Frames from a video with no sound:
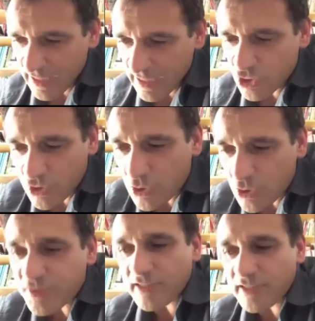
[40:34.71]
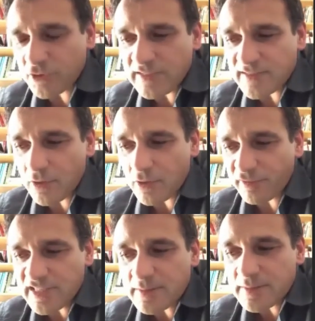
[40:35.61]
and just concentrating on
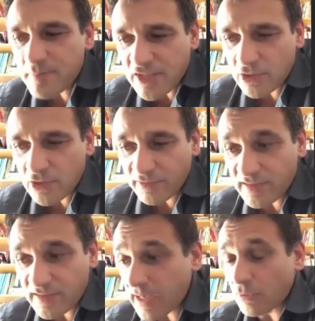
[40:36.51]
this magical thing,